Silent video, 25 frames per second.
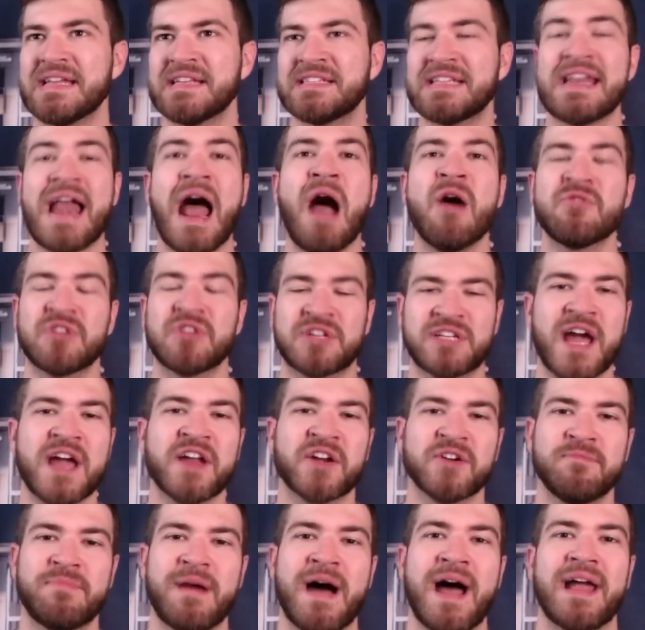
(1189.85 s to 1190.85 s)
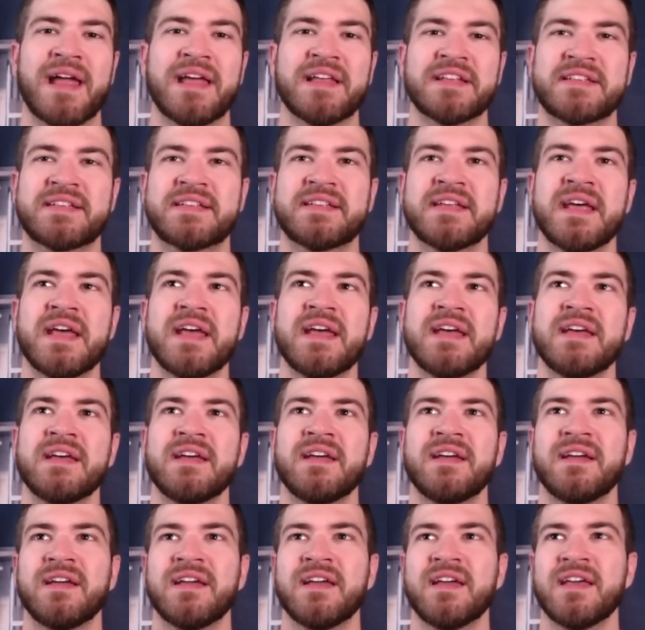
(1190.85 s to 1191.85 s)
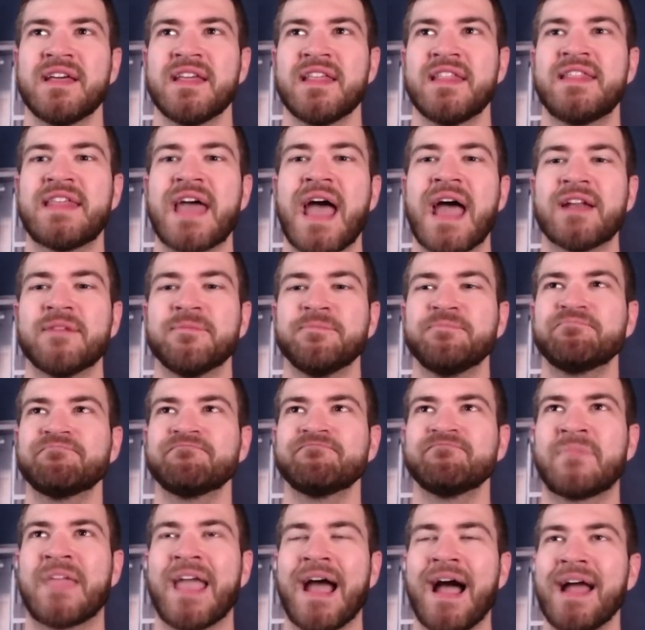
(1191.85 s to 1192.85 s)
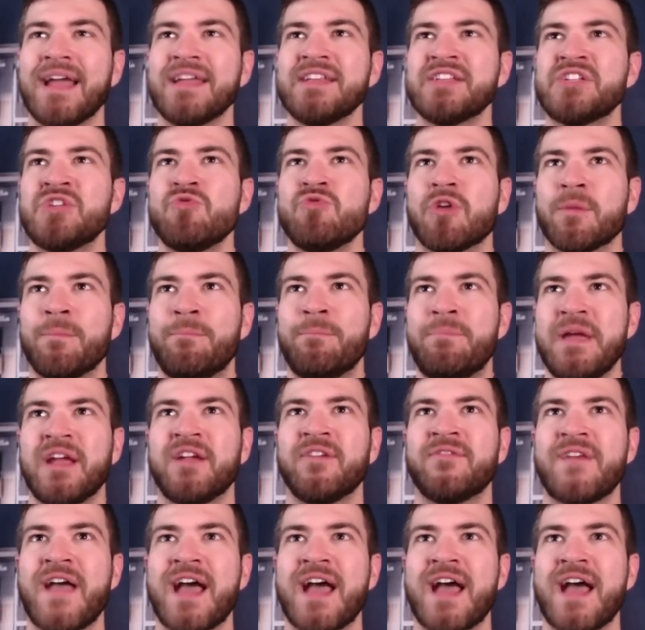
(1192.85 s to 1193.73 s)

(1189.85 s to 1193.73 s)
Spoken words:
It's an outsider bias that guys who are big,